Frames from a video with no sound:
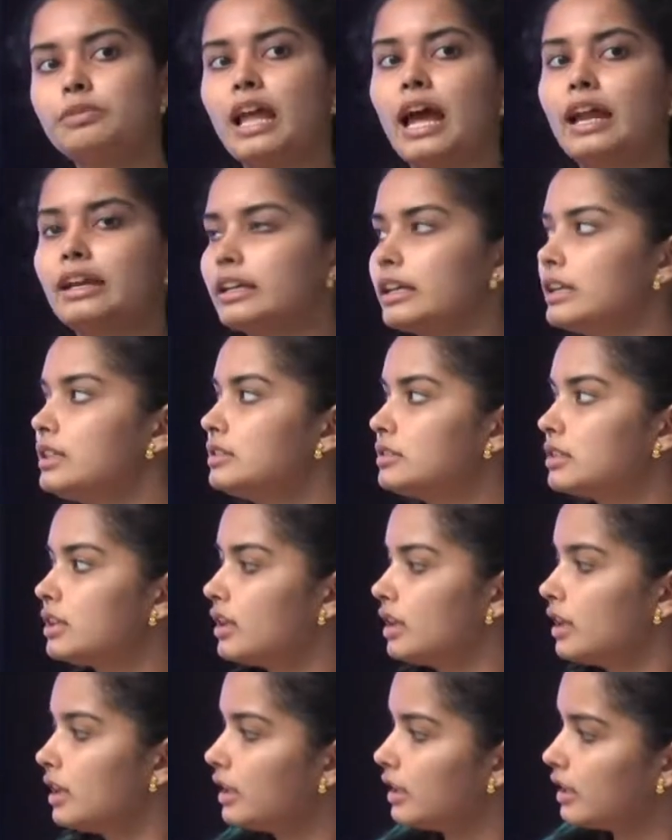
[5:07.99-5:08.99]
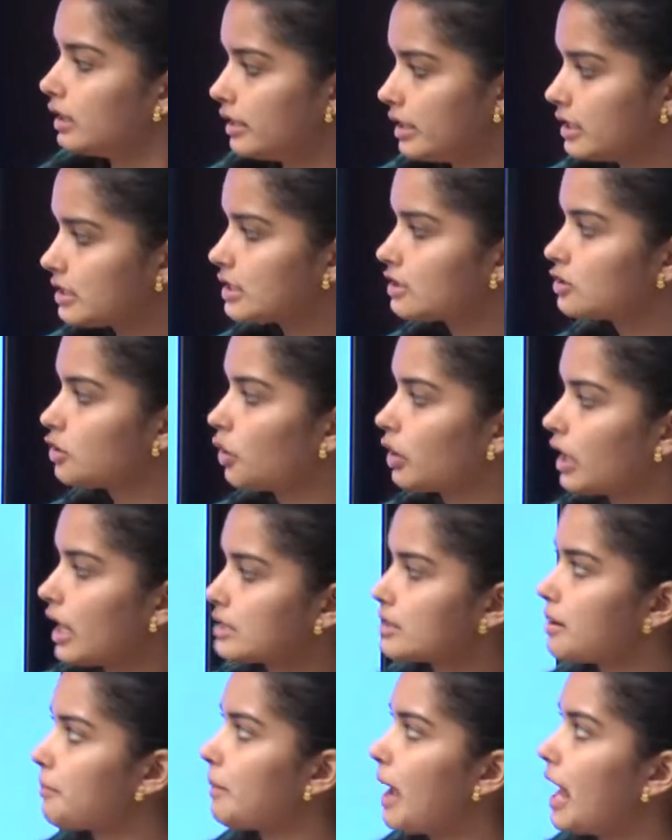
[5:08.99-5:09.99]
that is, this is known
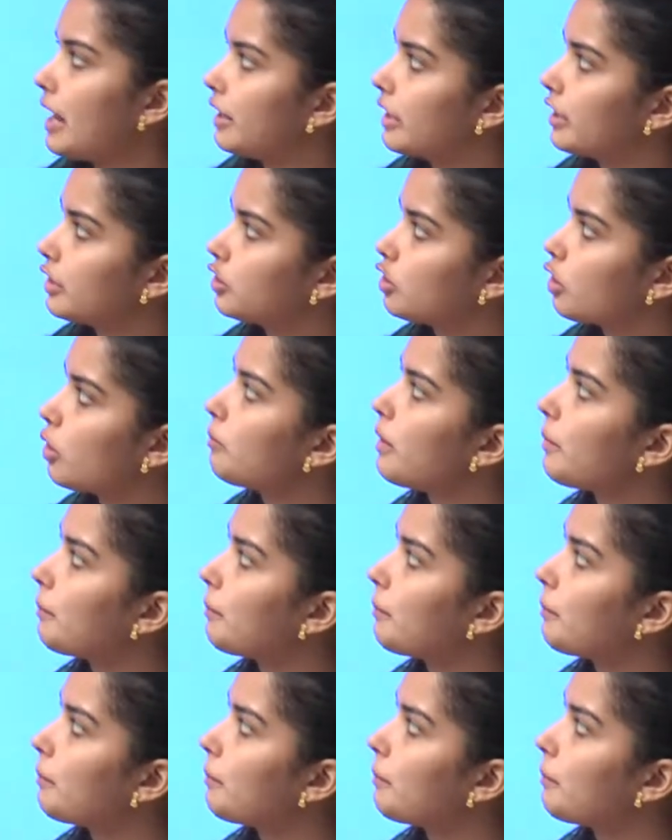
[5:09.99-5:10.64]
as a palindrome.